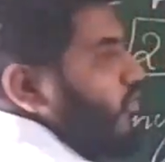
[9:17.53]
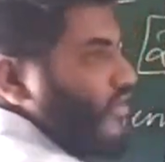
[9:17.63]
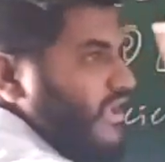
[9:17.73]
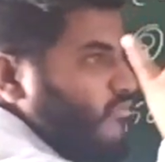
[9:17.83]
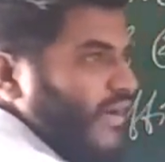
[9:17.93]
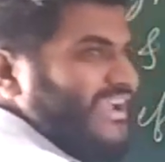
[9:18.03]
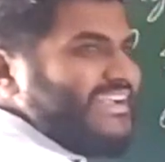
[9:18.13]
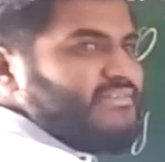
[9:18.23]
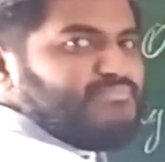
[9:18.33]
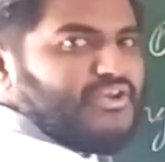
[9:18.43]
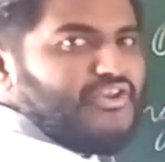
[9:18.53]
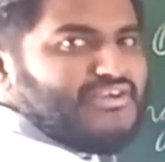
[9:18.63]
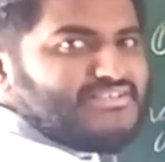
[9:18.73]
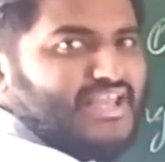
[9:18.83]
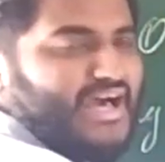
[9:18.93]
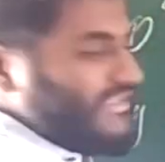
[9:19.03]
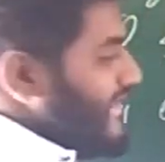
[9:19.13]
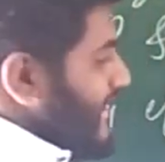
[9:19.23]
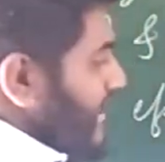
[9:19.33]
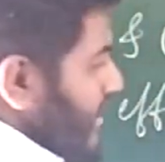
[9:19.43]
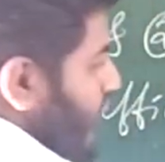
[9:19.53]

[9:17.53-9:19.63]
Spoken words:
only one atom per unit cell are there.